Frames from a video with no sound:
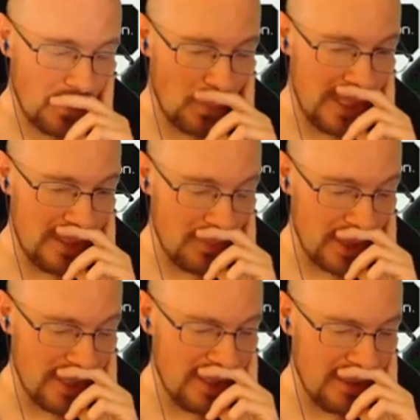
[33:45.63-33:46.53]
we
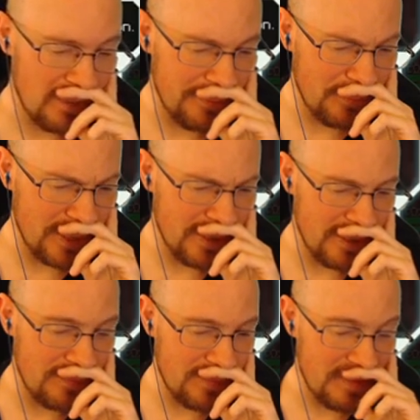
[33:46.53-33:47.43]
one of the one of
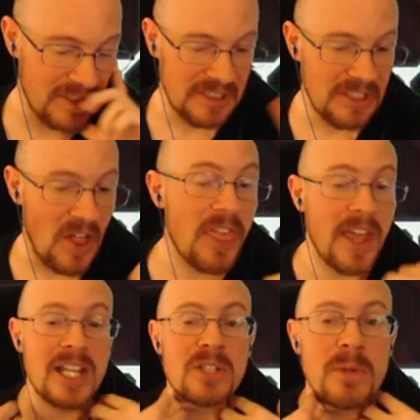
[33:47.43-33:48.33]
the
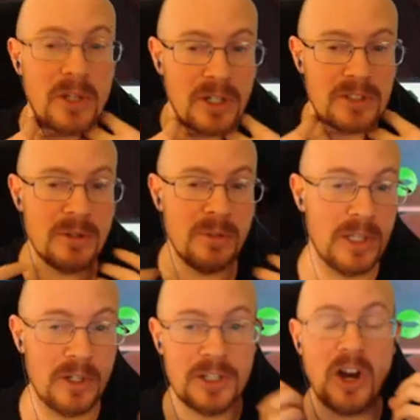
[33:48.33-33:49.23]
things we learned
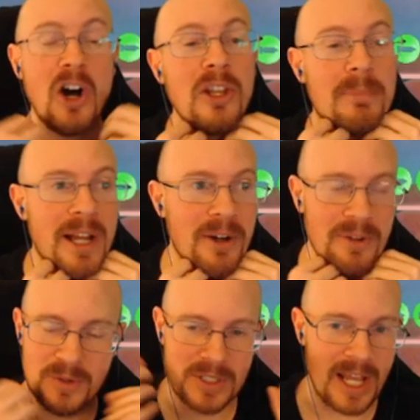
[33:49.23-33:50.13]
learned all
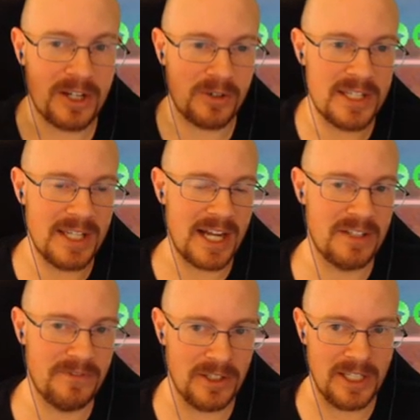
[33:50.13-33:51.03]
about was kind of crazy. It
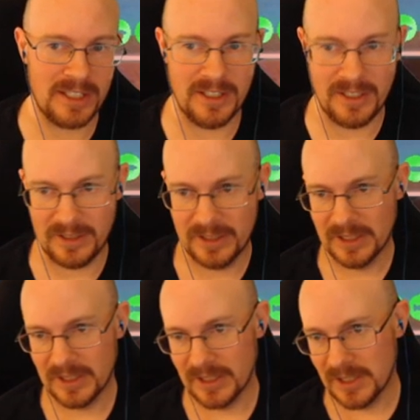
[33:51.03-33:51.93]
actually felt like a
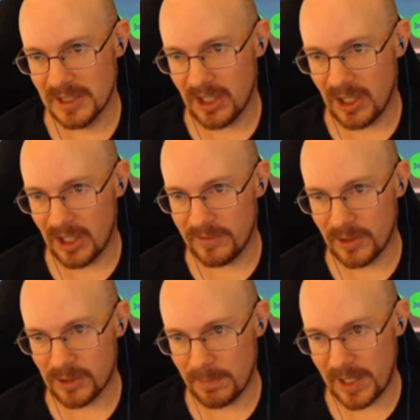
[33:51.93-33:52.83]
uh, our
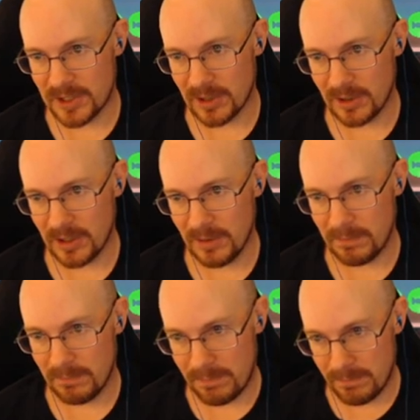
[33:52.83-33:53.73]
vocal pedagogical
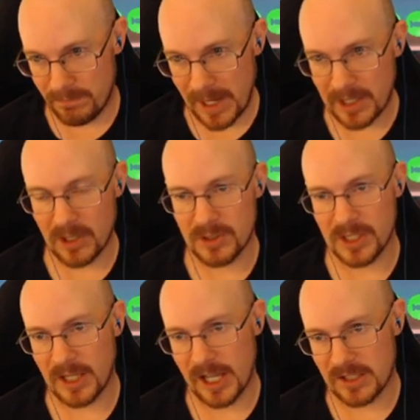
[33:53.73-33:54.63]
pedagogy
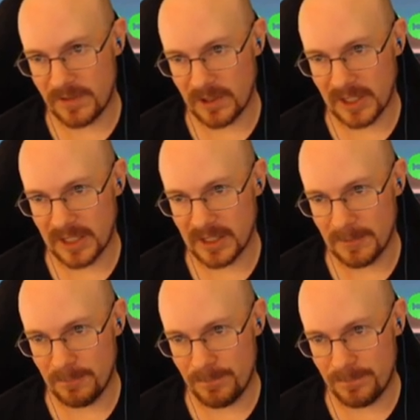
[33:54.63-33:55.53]
class felt like
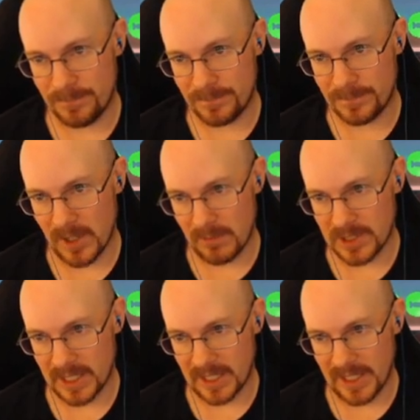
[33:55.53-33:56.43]
a
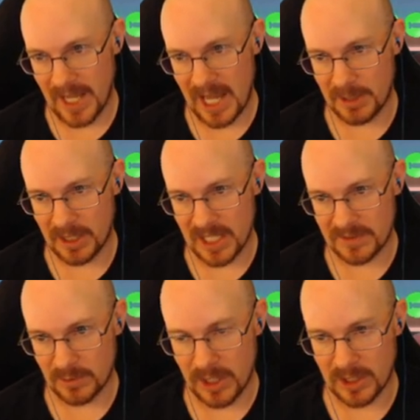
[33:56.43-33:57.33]
almost like an anatomy class
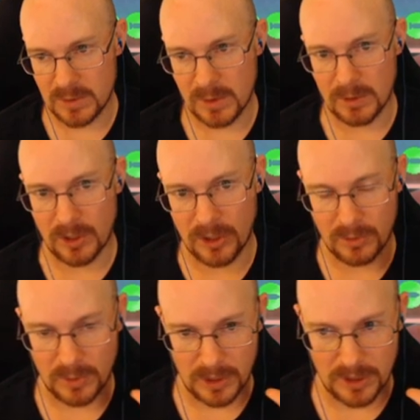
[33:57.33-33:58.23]
for a while because we were lear-
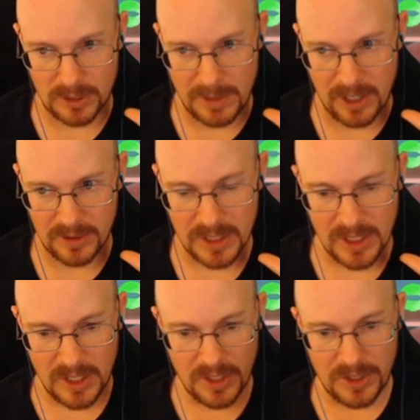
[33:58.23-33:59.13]
we learned about
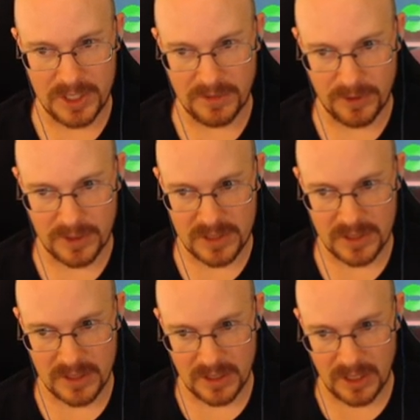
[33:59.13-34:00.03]
the different
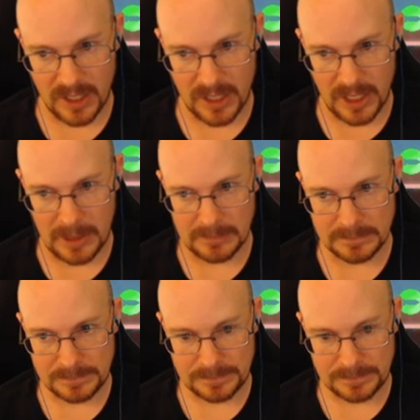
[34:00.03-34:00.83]
um,